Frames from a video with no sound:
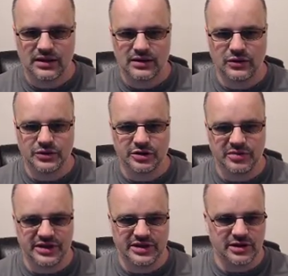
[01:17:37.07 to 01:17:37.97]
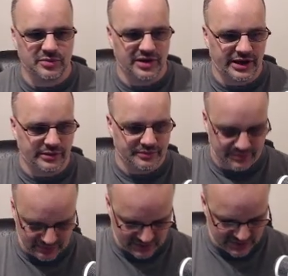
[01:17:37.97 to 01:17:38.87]
Autocomplete's not playing.
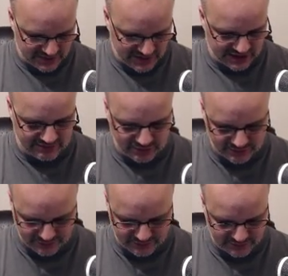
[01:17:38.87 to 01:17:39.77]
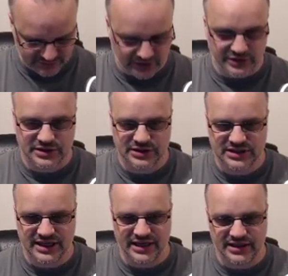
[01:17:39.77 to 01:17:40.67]
Seed label dot
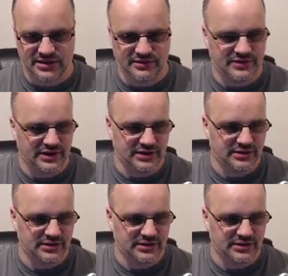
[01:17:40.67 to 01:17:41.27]
text. Fine.